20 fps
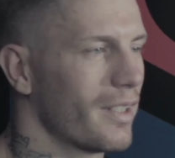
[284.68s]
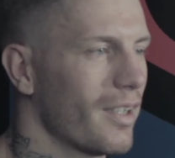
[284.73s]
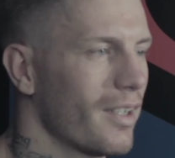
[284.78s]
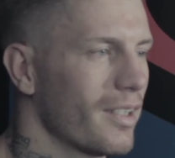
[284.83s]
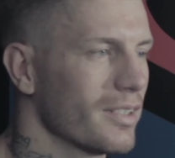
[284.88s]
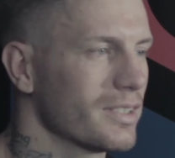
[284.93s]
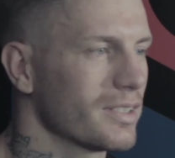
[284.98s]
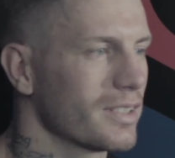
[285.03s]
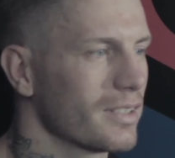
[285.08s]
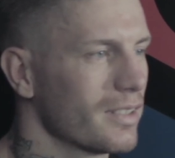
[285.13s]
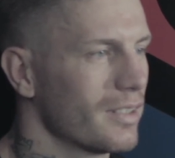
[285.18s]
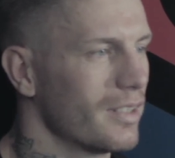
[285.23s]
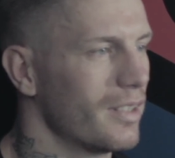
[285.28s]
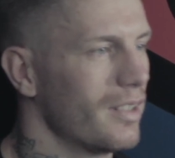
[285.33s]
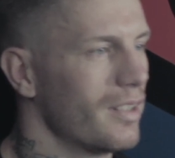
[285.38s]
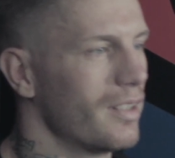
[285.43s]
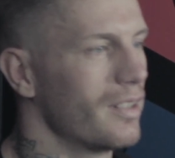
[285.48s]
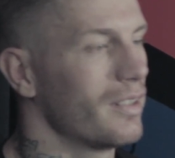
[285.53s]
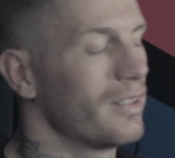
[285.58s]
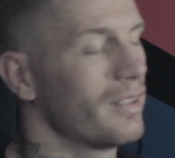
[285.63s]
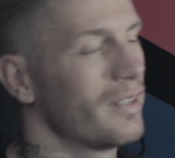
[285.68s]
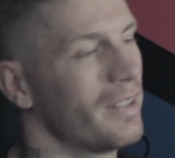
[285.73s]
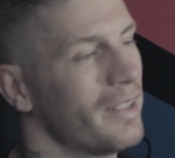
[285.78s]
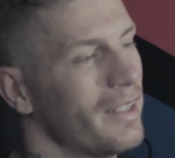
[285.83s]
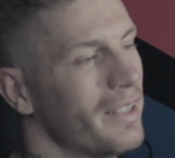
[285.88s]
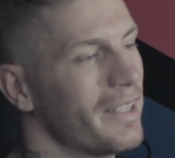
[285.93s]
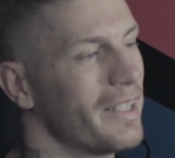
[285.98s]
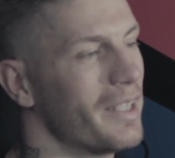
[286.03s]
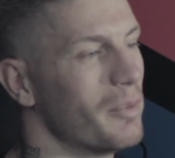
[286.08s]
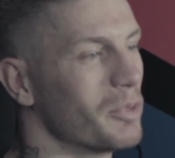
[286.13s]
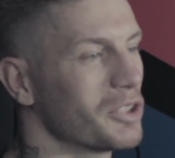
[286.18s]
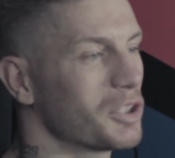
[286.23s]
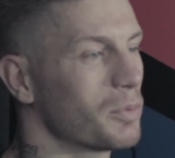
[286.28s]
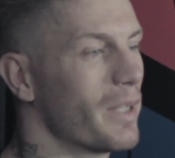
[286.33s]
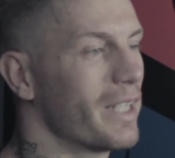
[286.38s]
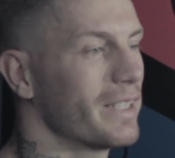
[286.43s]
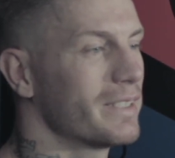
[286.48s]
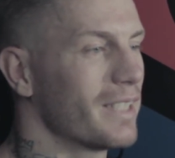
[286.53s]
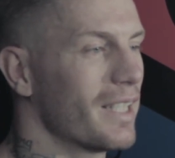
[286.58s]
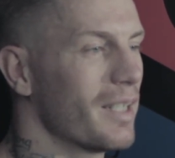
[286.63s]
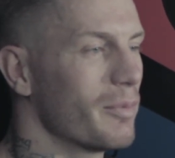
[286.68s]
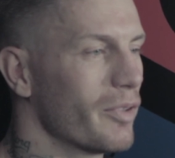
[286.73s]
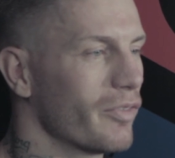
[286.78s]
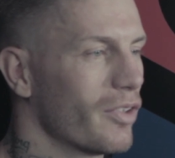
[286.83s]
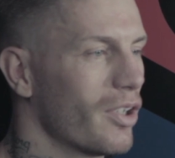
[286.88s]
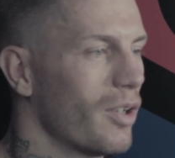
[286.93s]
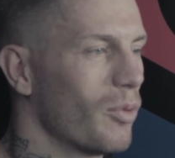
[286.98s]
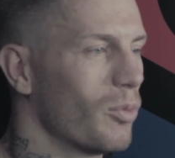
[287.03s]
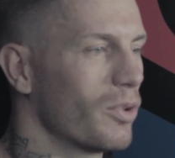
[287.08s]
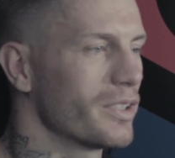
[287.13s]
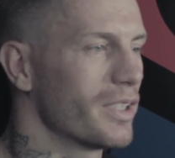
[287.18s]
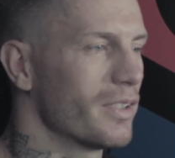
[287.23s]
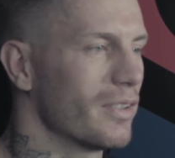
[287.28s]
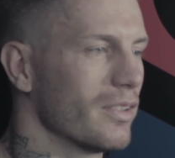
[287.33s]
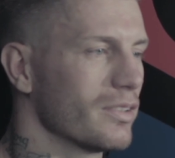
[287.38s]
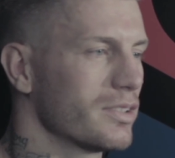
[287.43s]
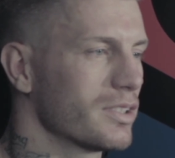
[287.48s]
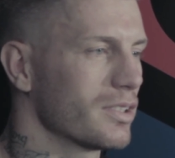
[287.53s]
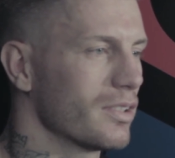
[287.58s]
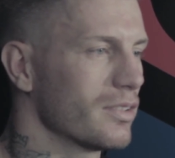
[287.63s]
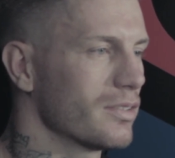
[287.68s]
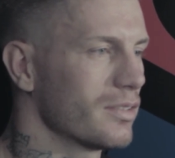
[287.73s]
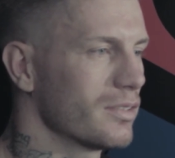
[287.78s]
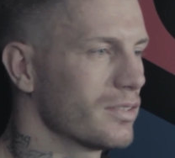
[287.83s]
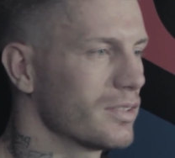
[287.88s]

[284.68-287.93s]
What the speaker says: cars. In my spare time, I've got a one-year-old son.